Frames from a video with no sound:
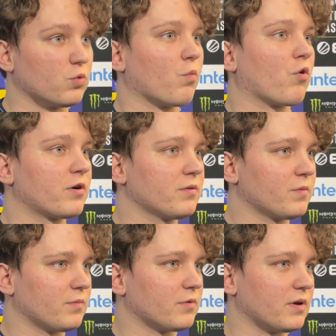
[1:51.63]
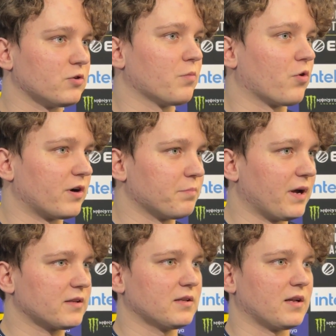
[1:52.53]
more
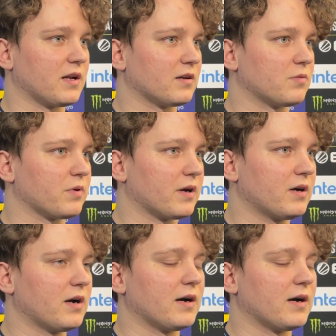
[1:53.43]
impact than any other player.